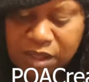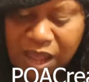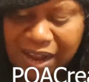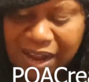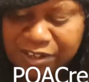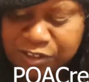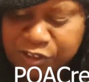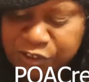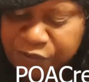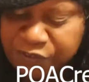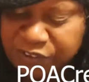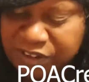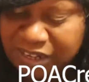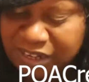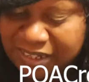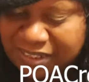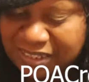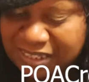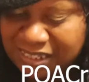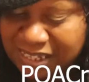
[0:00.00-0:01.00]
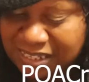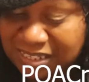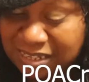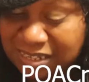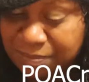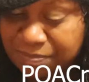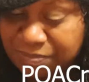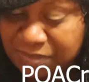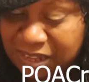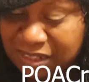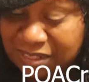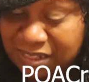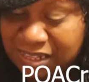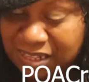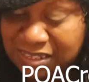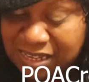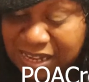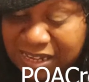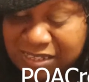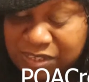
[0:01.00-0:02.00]
I do feel like that's something
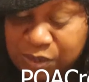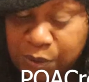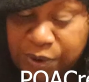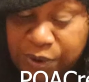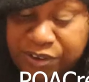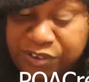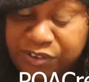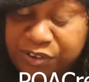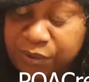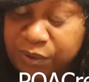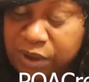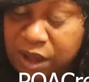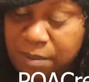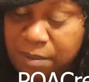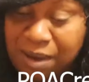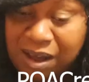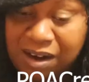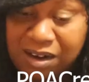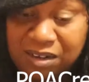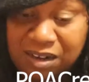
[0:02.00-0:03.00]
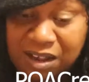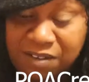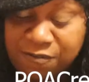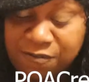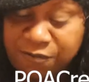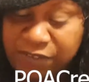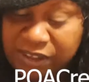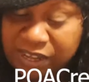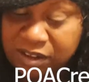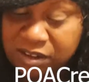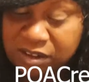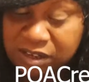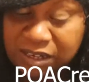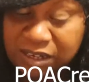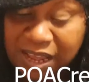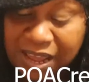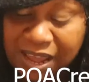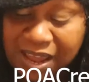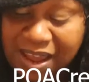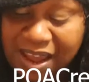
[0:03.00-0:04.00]
it's going to come out of left field,
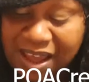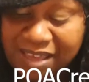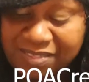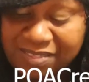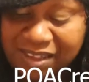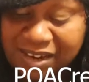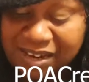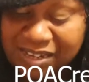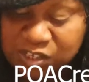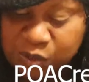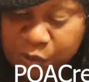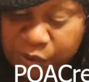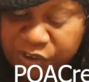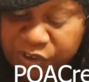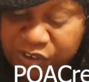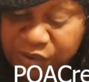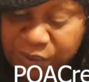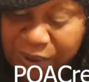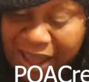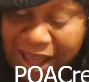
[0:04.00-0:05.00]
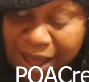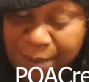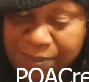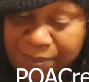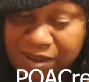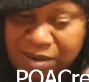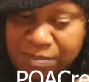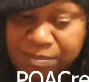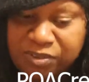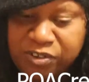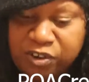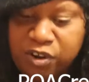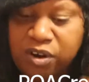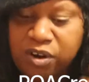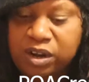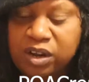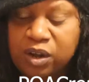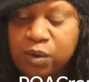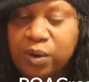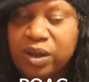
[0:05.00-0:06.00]
and then it's going to happen, but you're
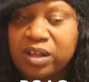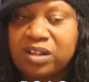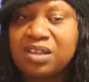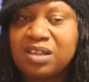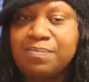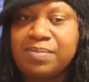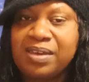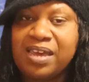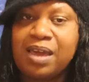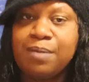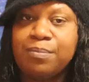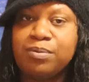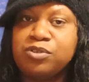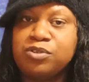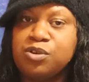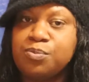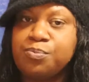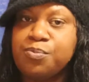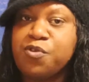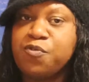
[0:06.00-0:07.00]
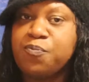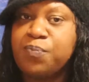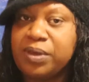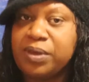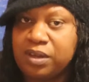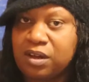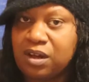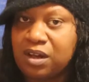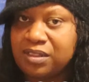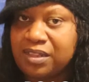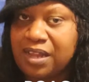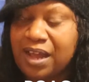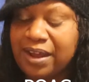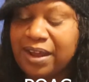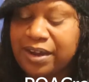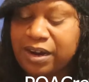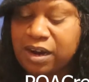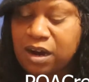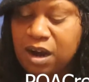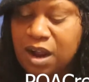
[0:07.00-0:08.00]
going to quickly be able to move beyond that
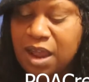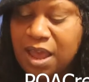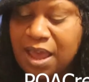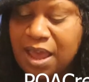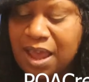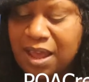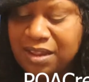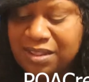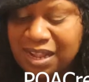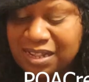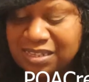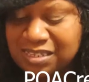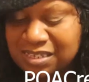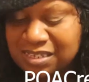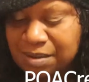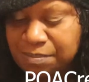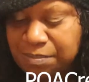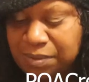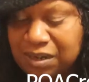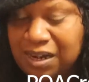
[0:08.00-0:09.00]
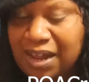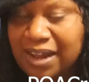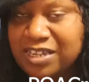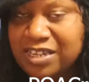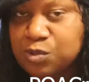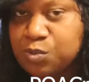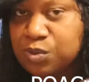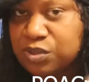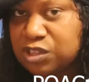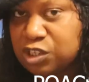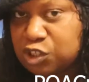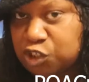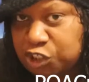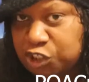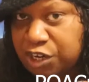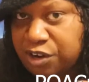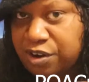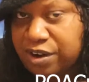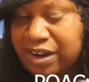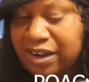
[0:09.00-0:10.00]
here, and that's symbolized with the
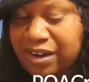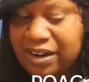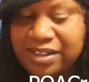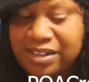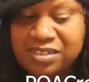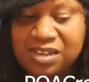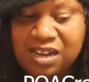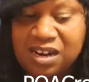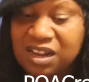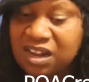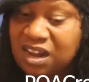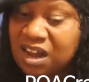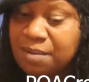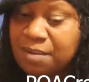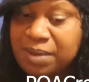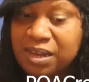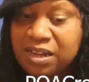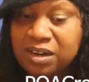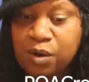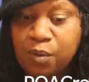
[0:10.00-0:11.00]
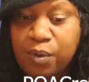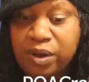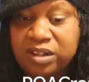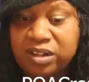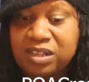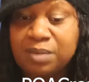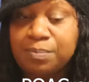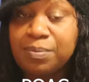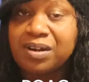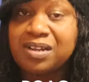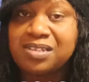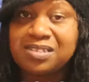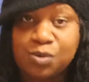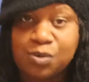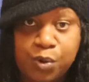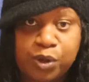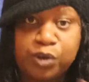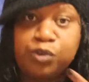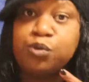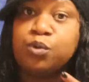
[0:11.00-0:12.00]
Chariot. It's going to come in quickly, but it's
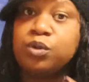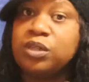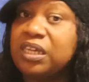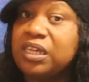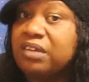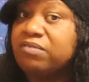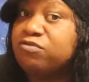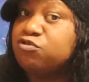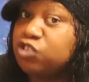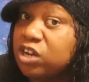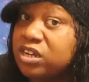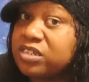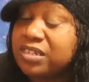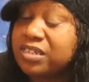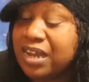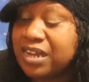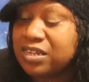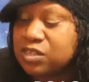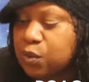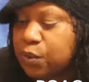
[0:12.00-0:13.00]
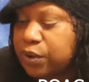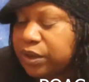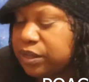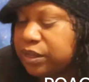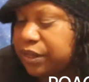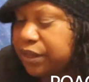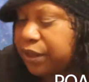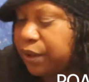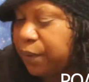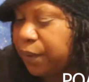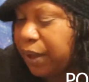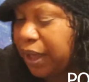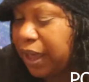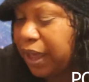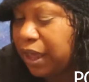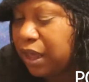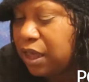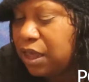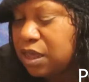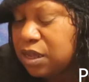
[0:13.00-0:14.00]
going to leave just as quickly,
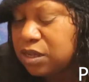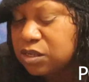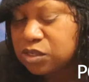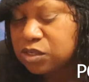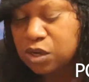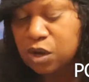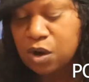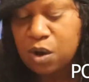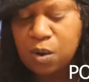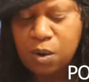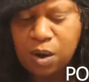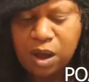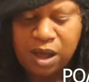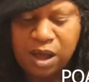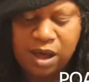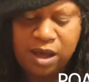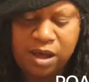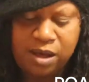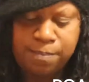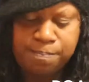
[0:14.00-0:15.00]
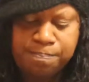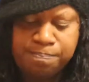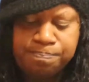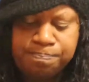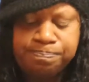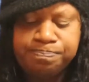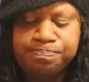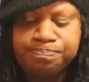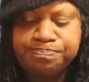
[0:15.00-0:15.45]
okay? So,